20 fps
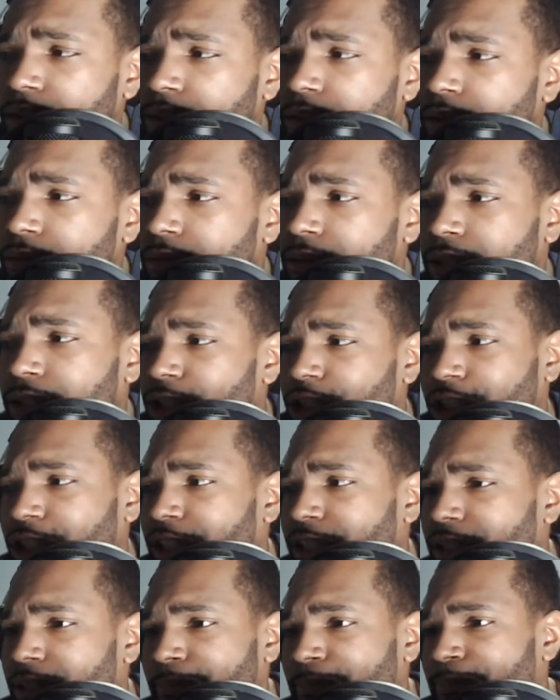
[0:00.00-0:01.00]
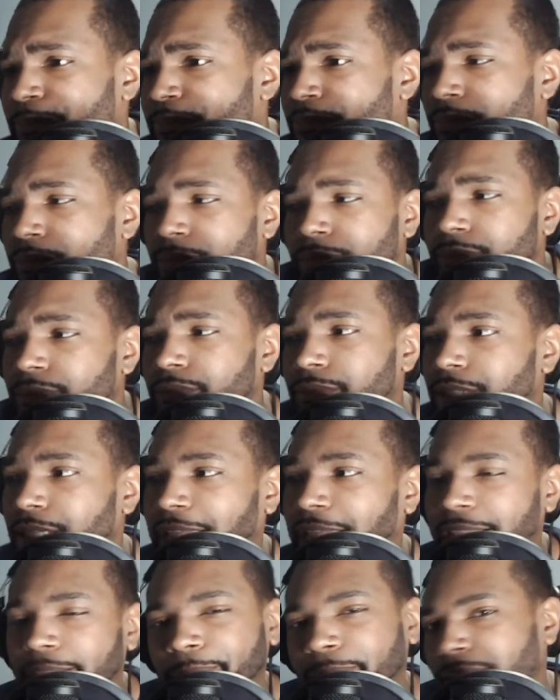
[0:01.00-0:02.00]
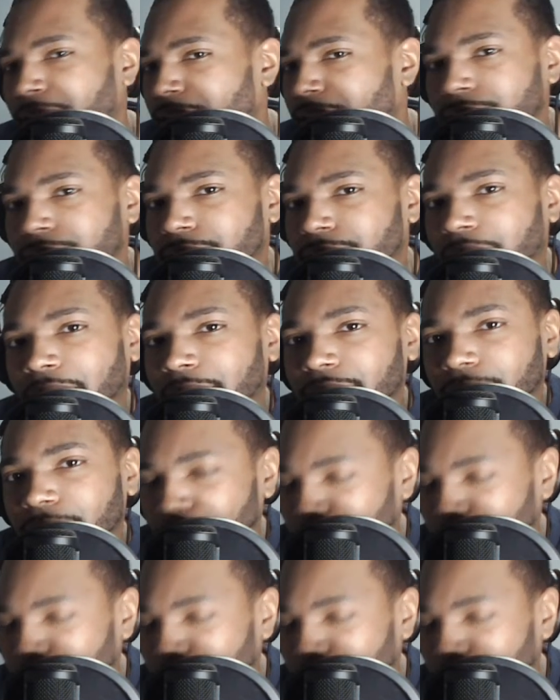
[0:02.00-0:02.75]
do. It's just like me. I am